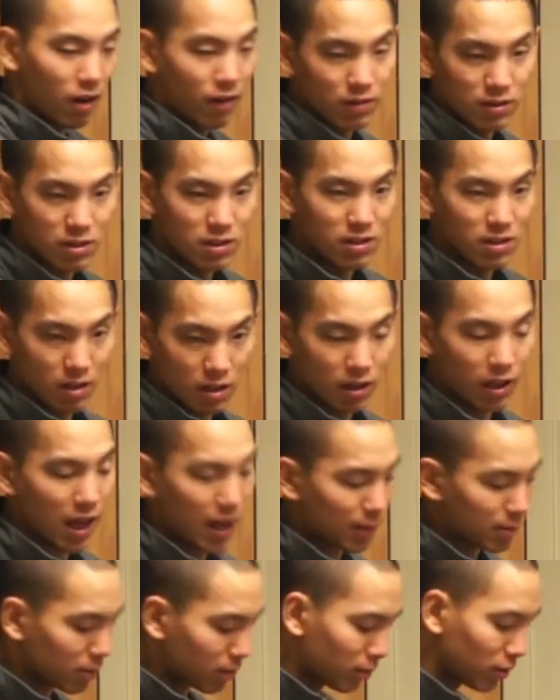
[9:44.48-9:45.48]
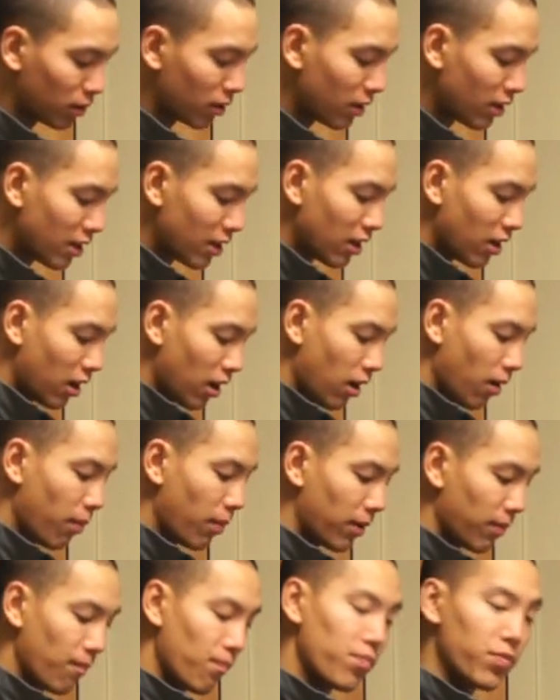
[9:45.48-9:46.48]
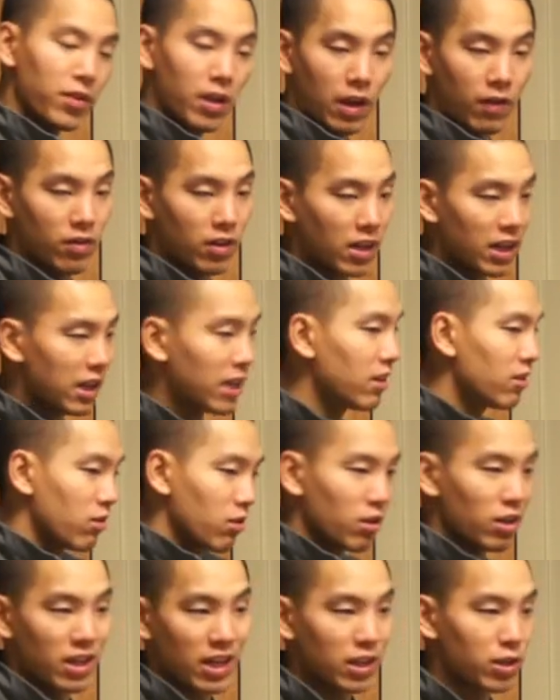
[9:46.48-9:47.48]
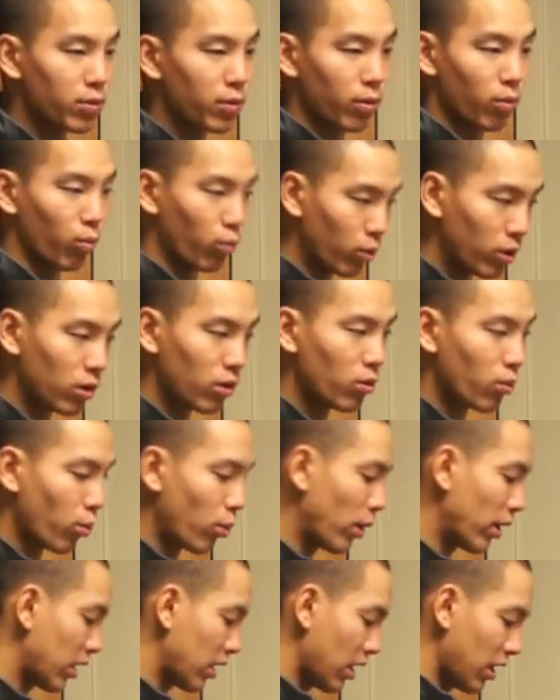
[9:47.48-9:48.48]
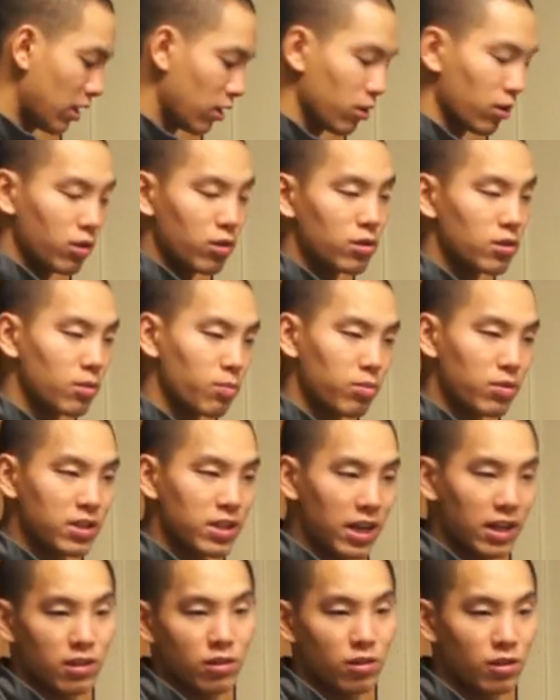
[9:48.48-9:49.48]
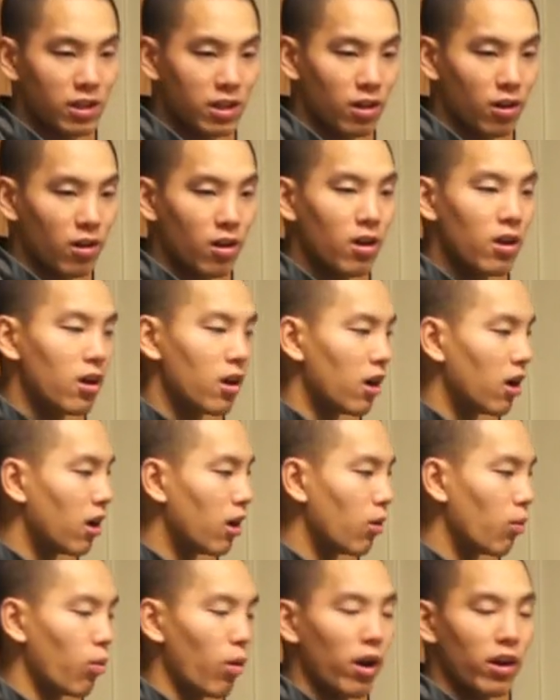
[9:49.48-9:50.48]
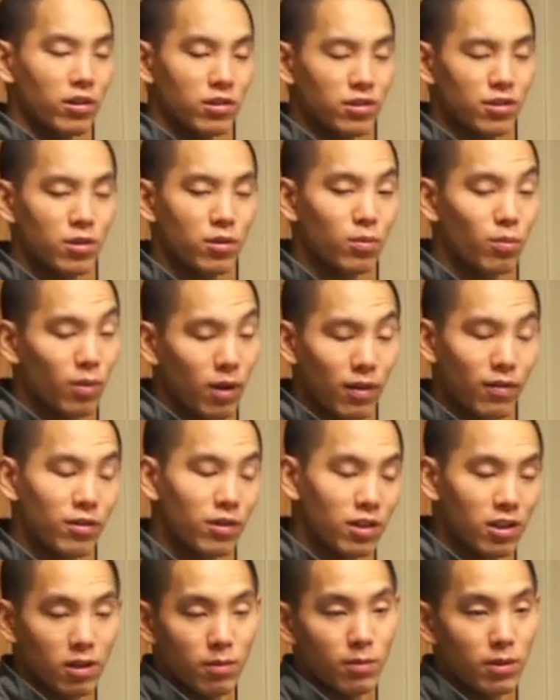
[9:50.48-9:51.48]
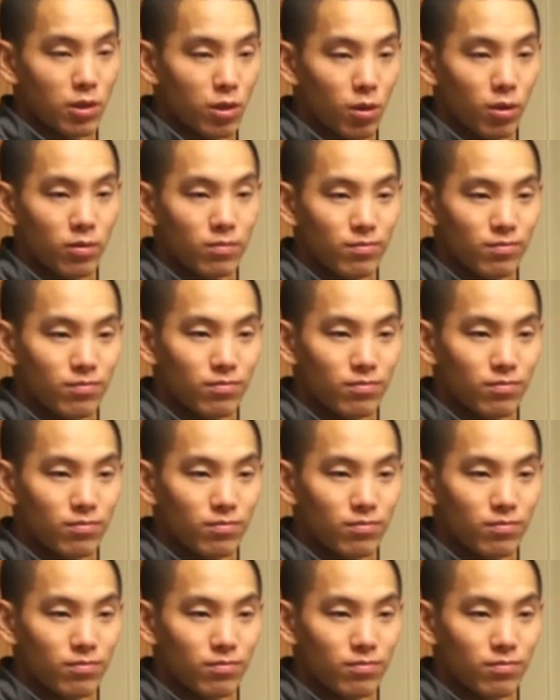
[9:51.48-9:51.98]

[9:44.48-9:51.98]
obviously it's collapsible. But if you need it, you can get to it real quick, and you can just protect your gear while you're doing whatever you need to be doing.